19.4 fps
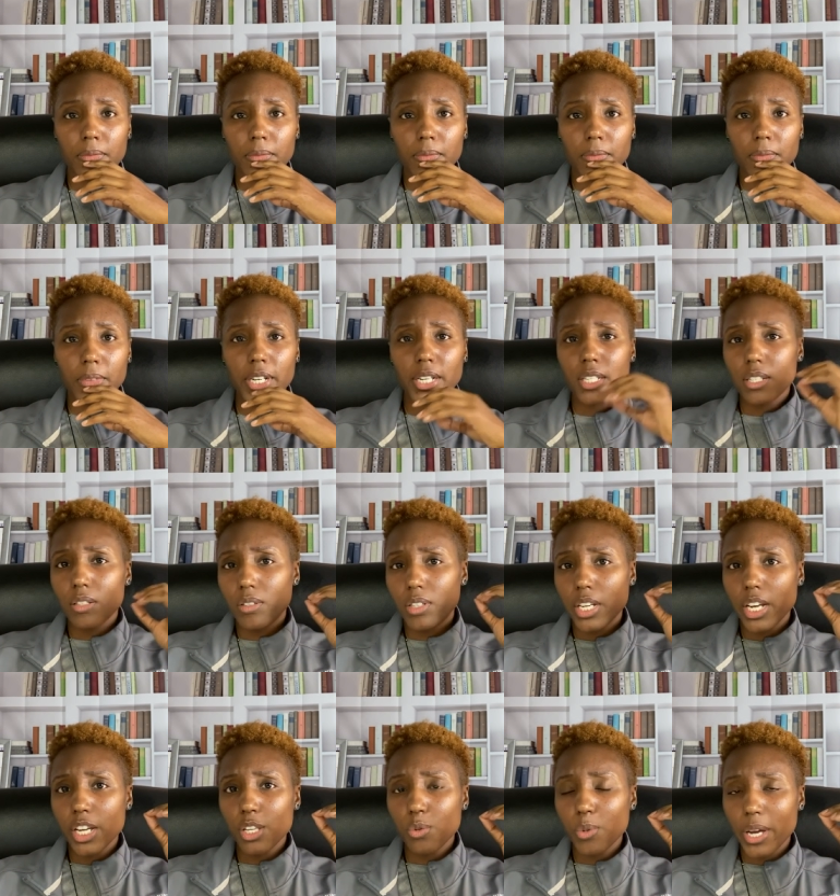Right? So
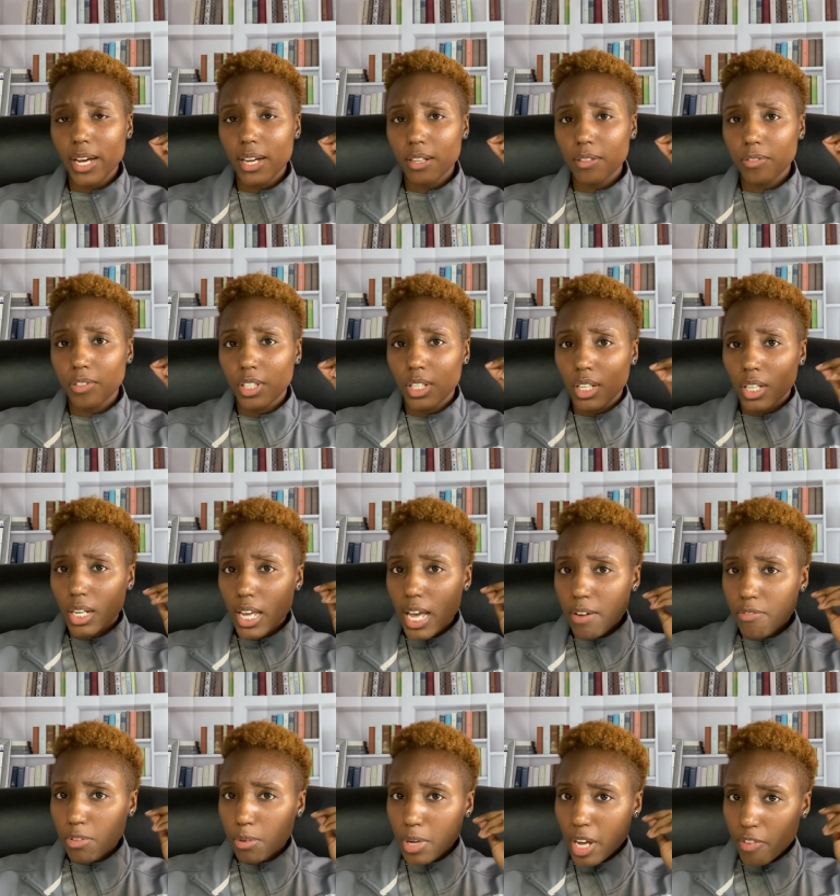now you have
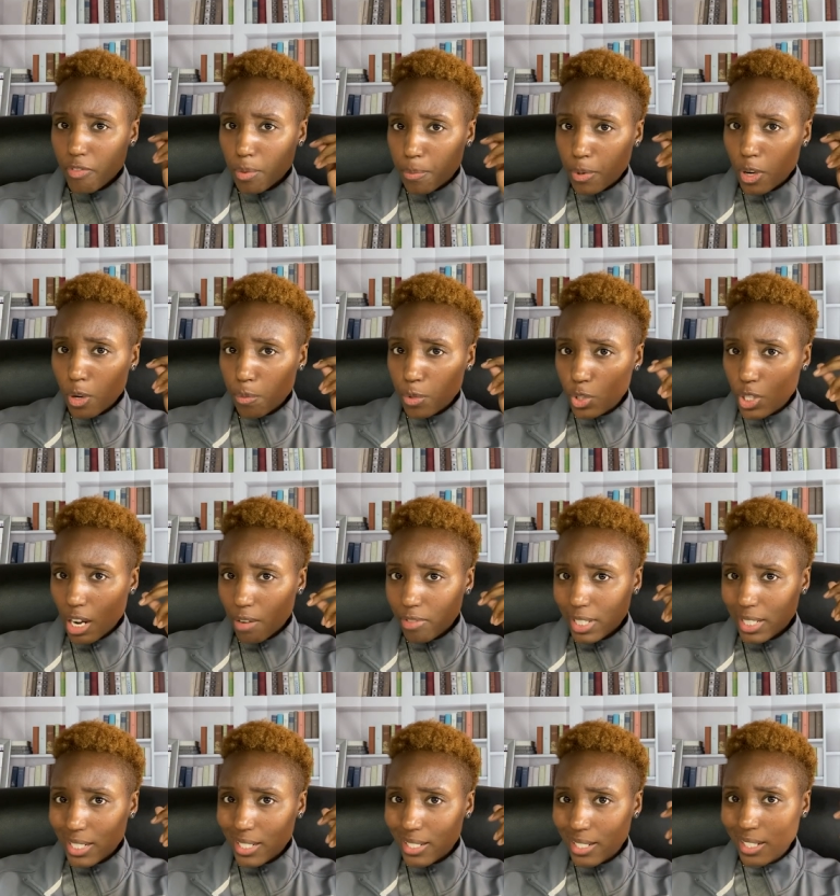a purpose, you have an
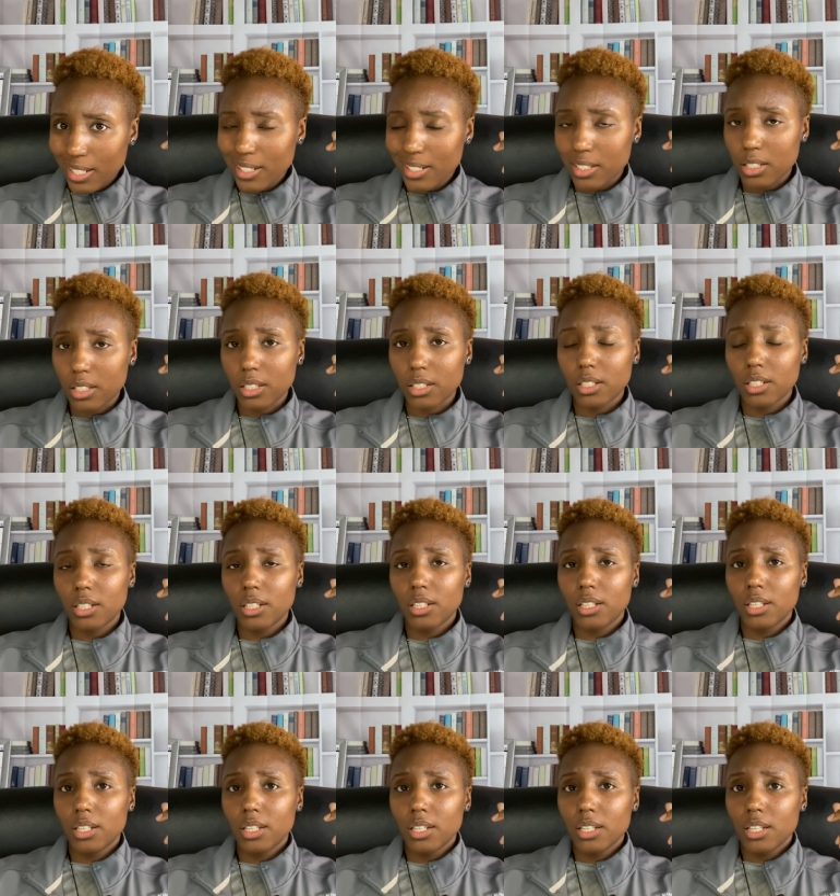intention,
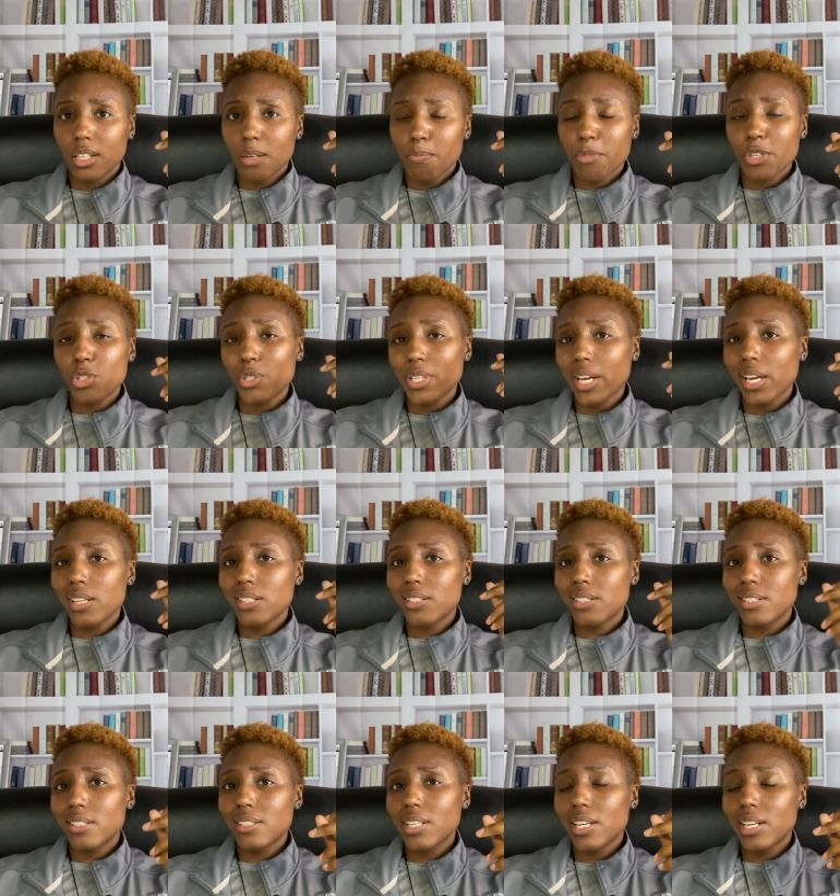but you can't
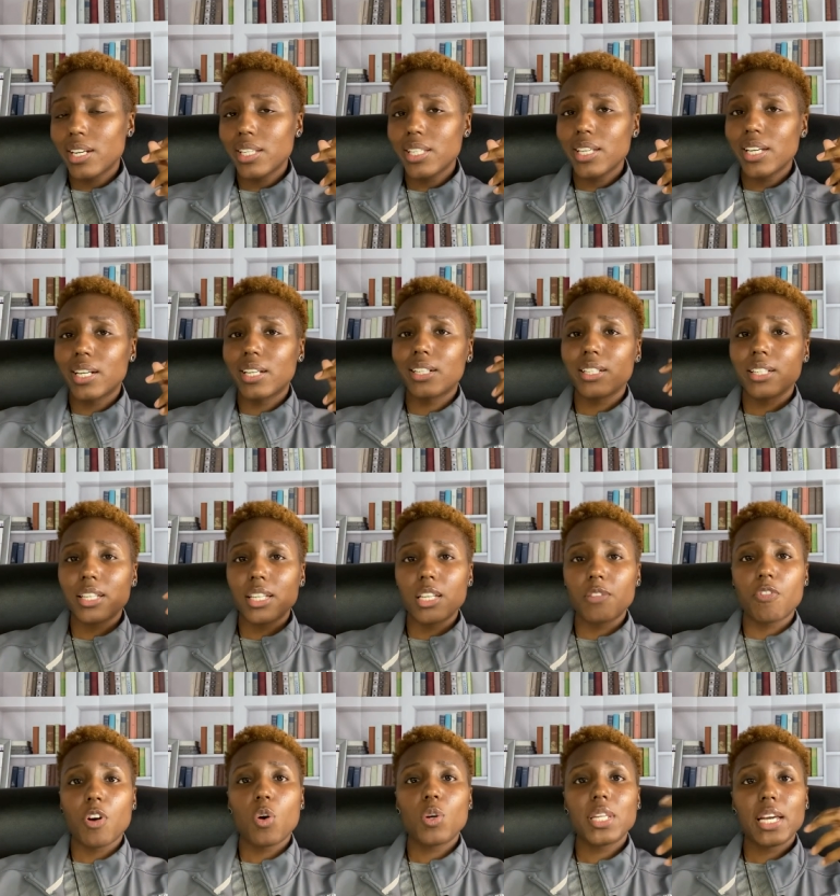just say that, yeah, if
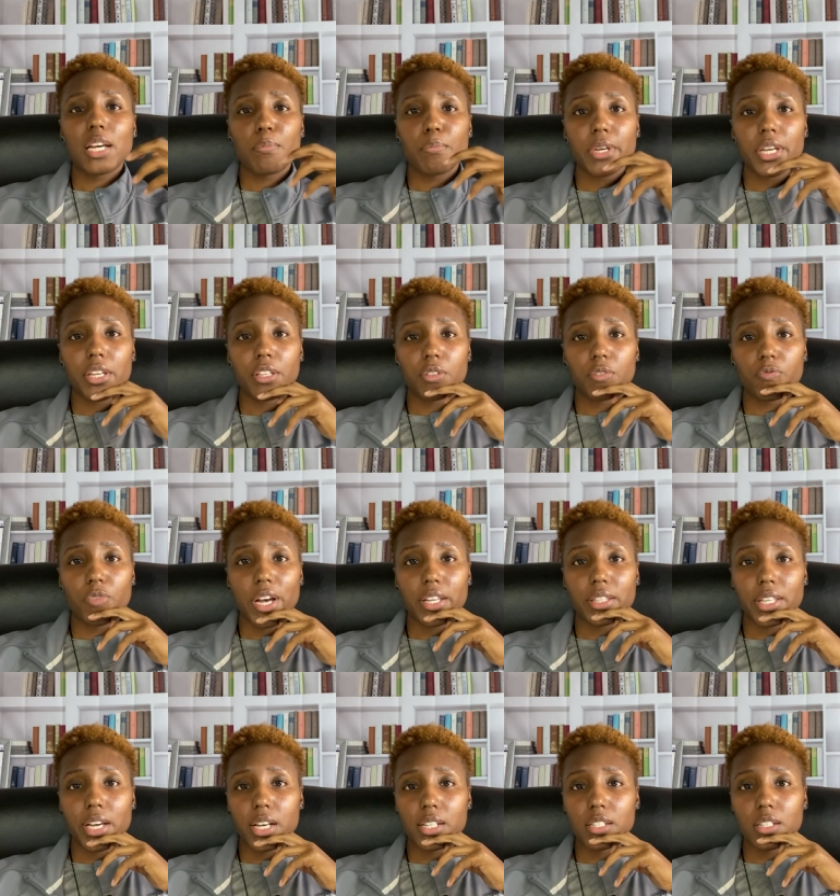only I made
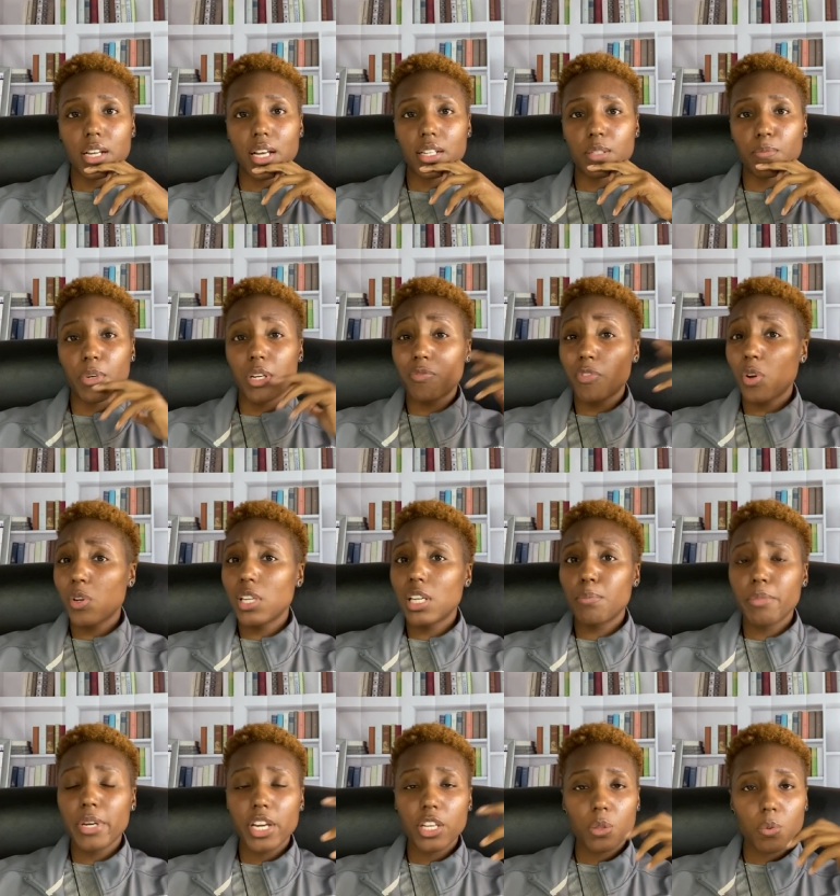$5,000 a month, if only I
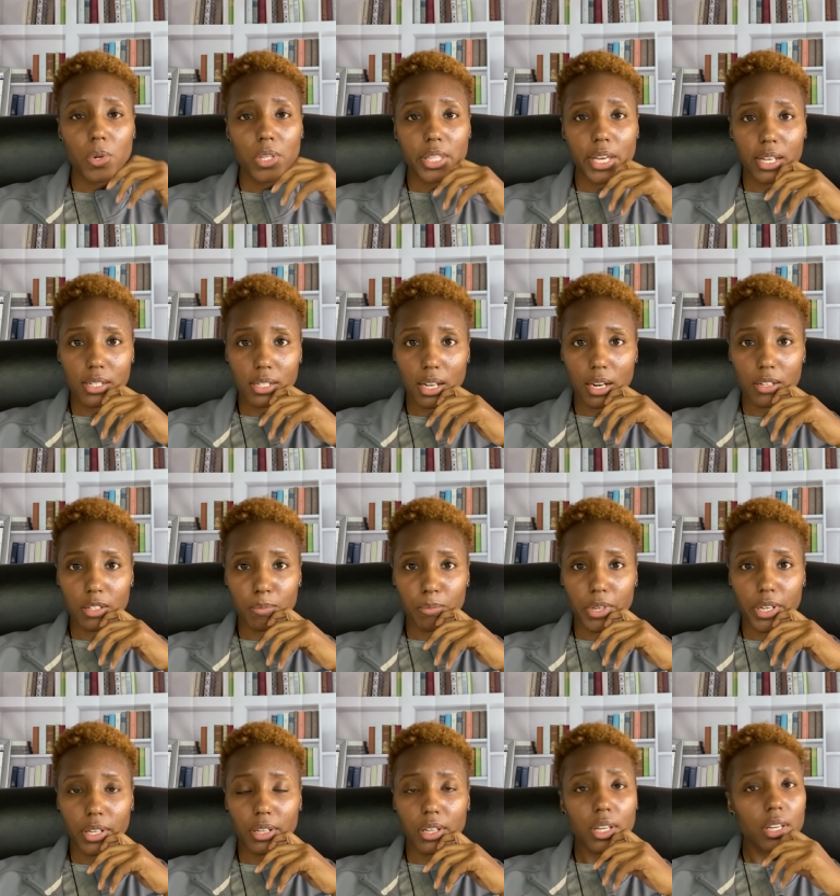made $3,000 a
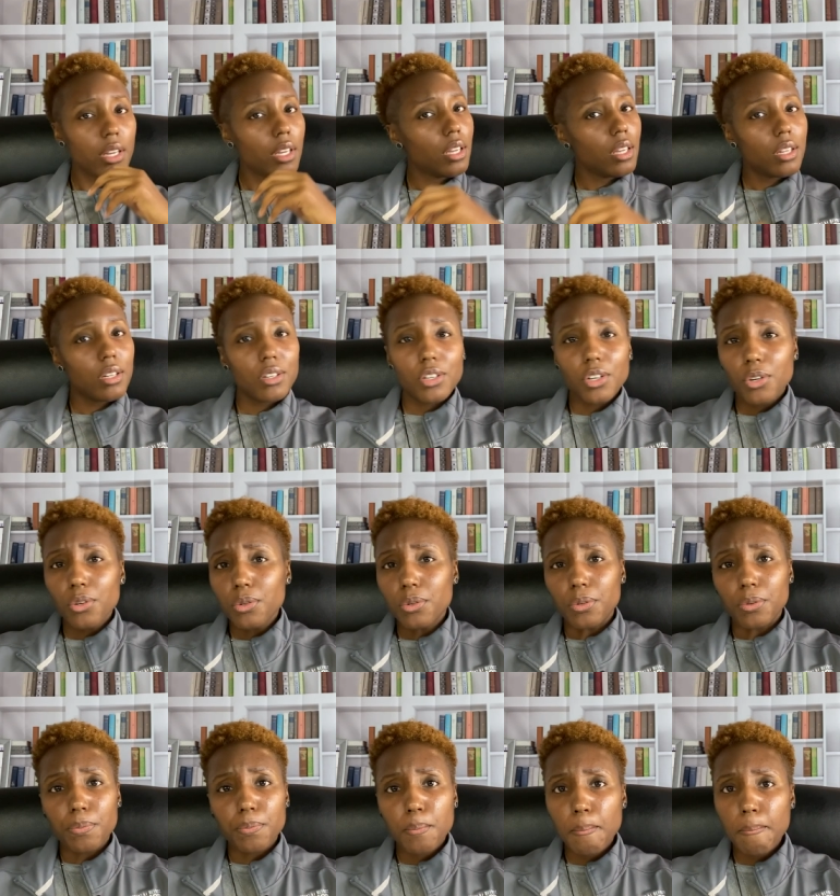month.
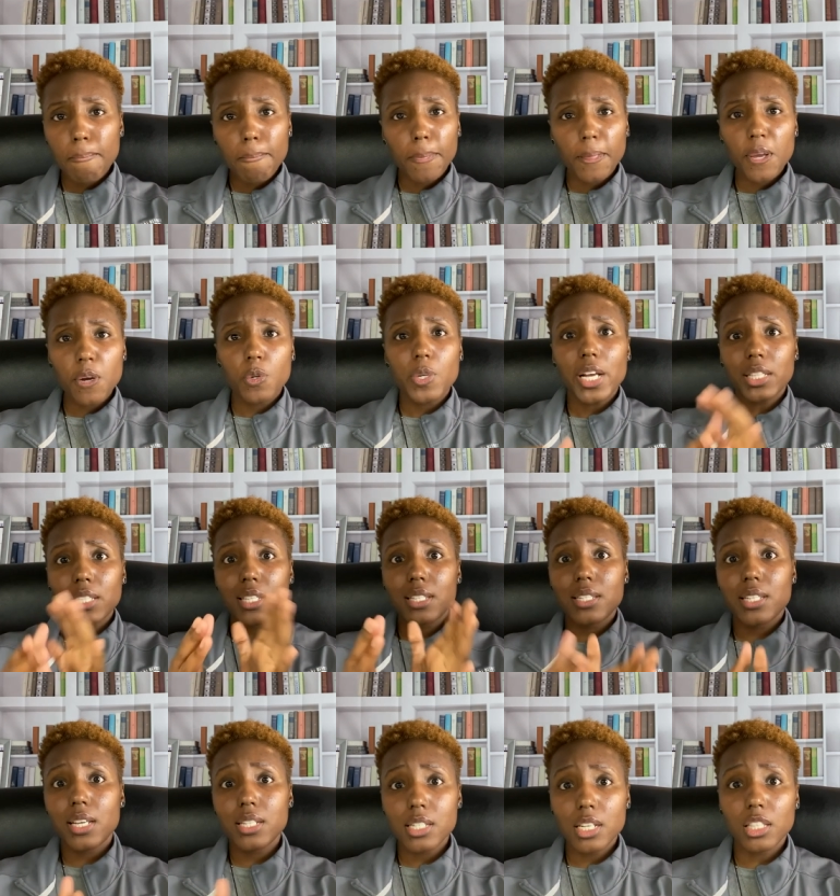No, you have to
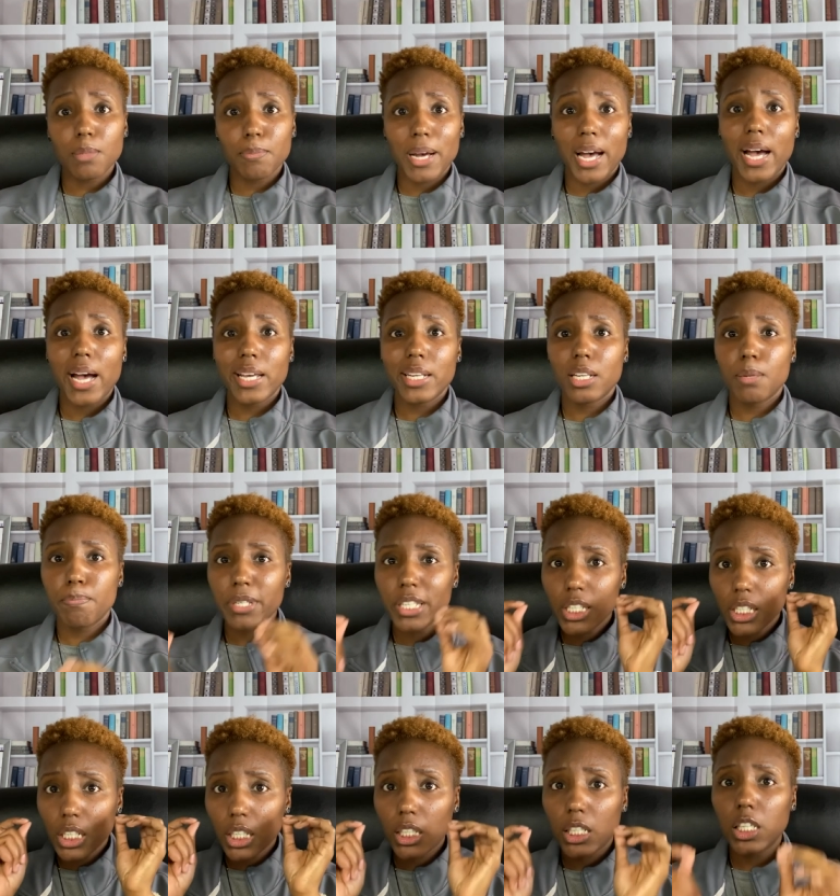set something behind it. Be
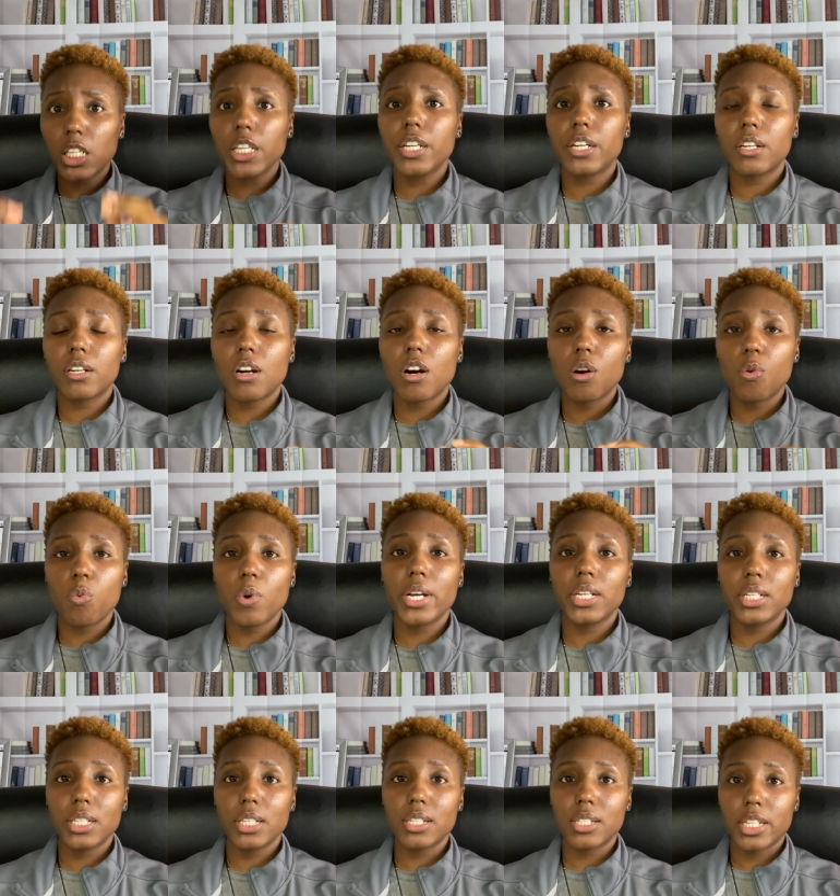clear on what
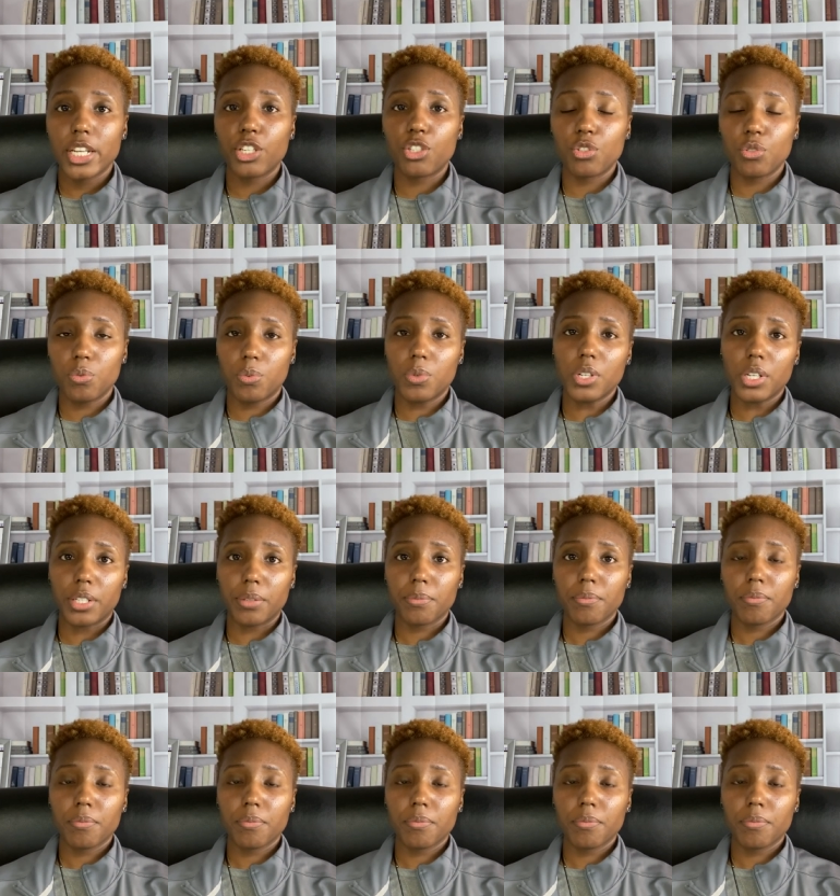it is that you want.